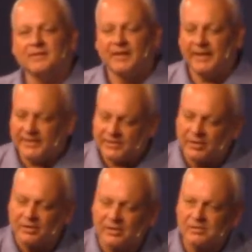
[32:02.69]
and he
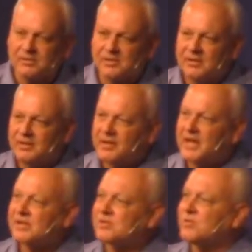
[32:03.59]
turns
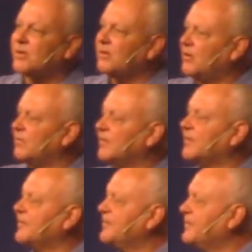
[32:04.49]
that soil over.
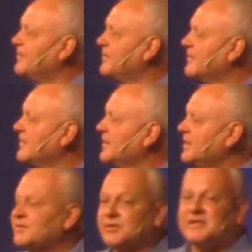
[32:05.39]

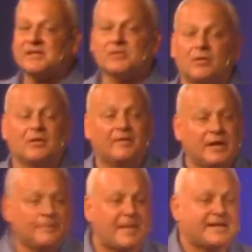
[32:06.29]
Turns that soil over.
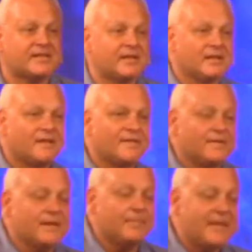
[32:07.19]
It makes it,
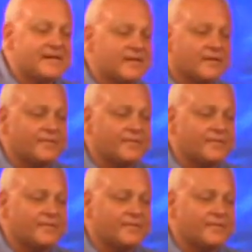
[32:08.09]
it makes it